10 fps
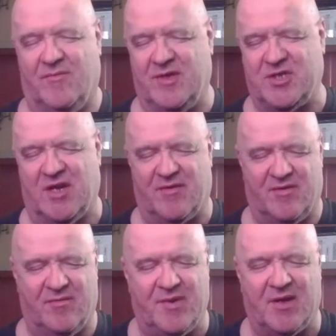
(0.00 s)
which I
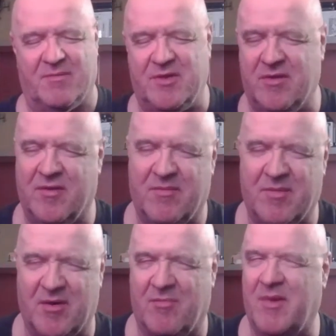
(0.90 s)
don't know when I'll be doing,
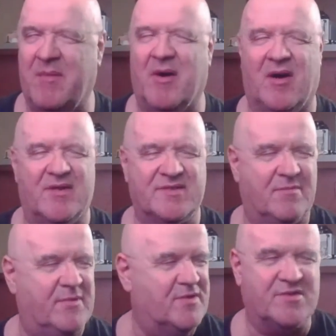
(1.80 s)
but maybe I'll have
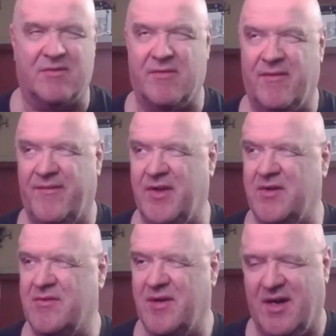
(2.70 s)
something else to
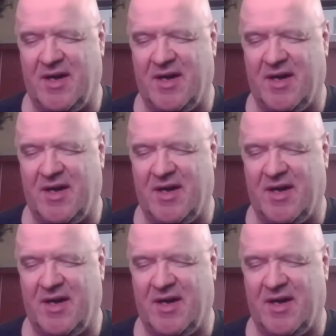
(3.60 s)
review.